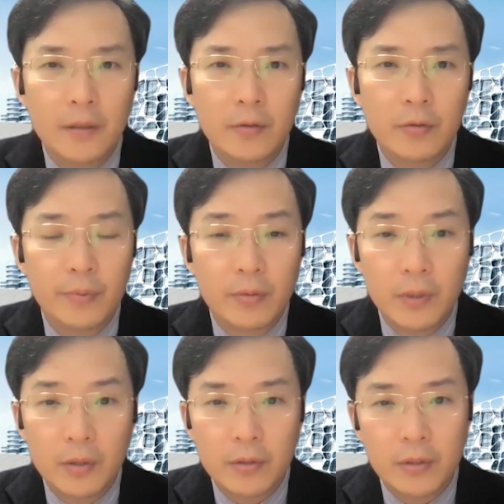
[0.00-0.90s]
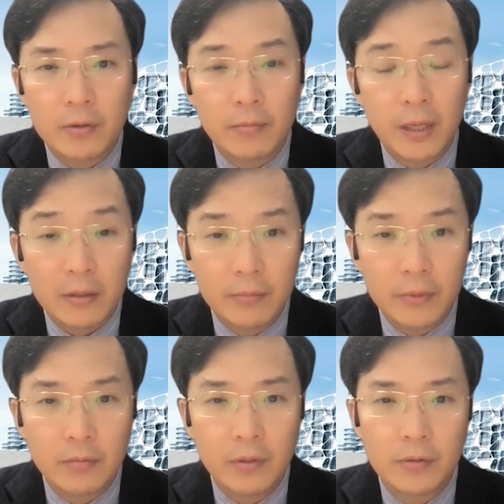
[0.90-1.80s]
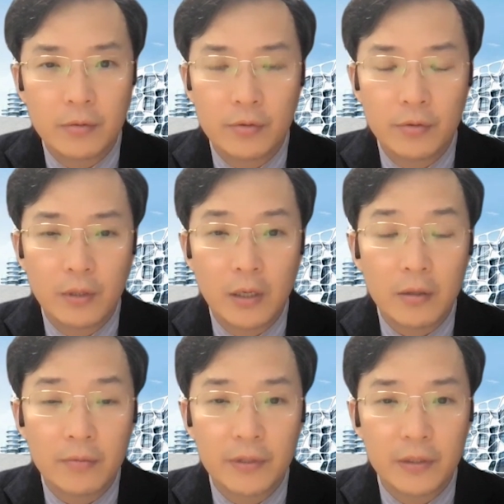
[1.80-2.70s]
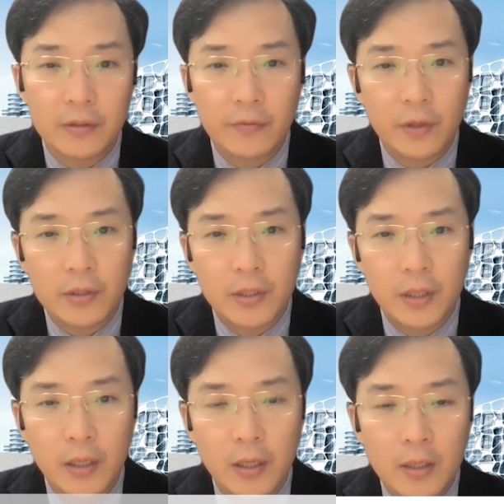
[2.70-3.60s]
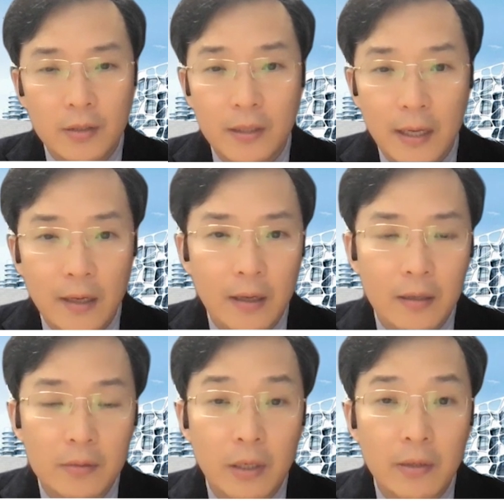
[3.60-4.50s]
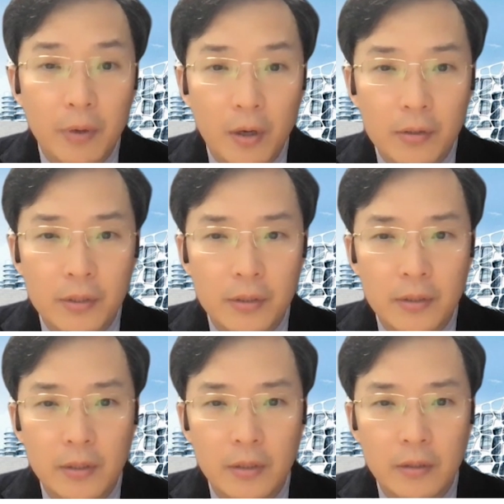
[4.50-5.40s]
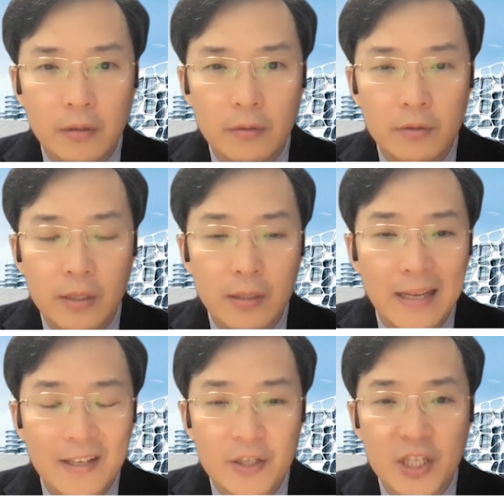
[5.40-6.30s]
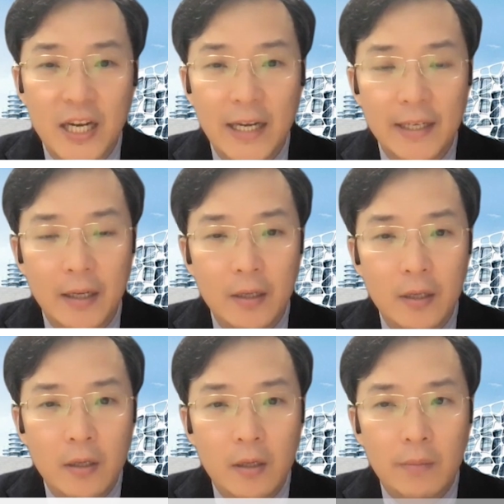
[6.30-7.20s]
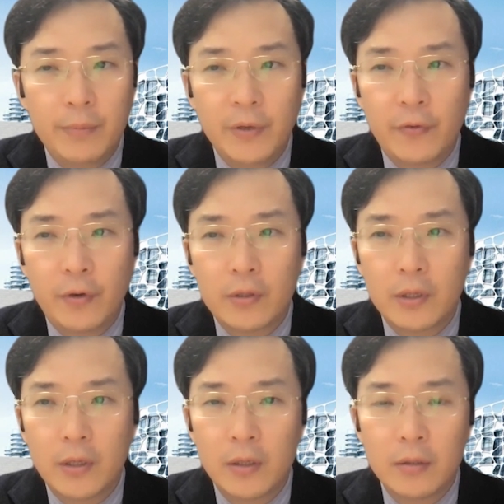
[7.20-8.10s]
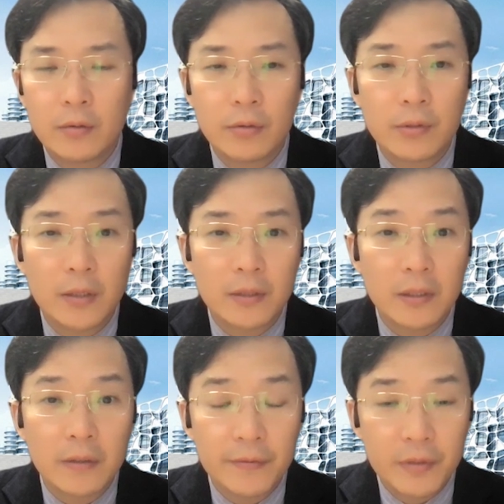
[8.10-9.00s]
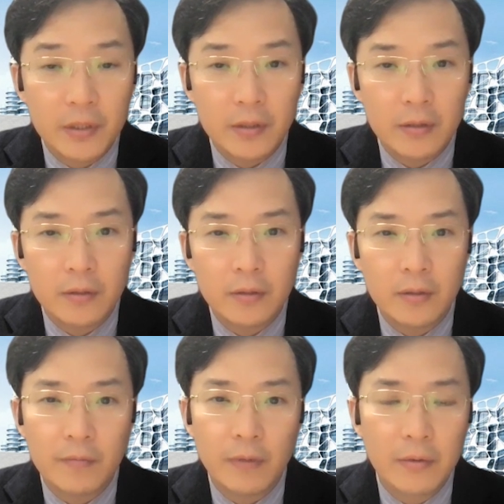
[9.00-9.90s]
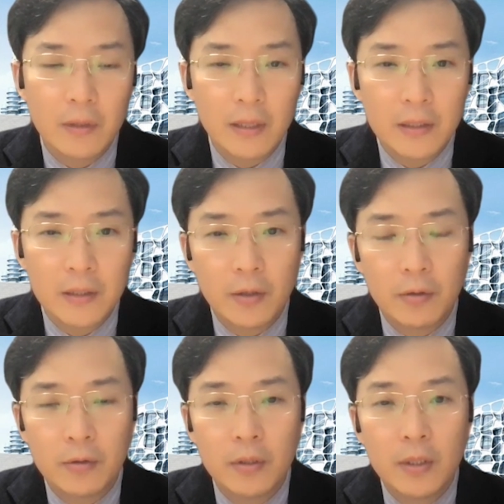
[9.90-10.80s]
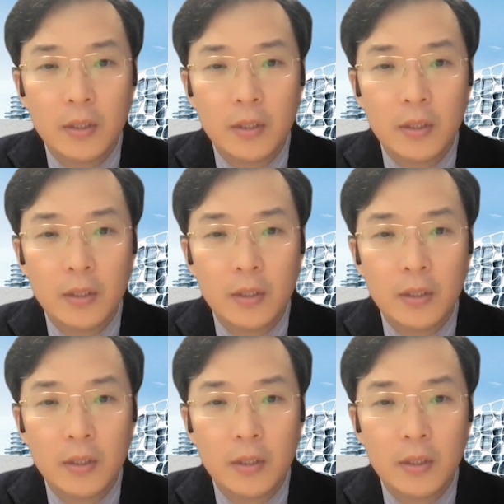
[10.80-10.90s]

to promote the thrombectomy, we should do a lot of things. First, the guideline is very important. Just like in China, before the 2015, very little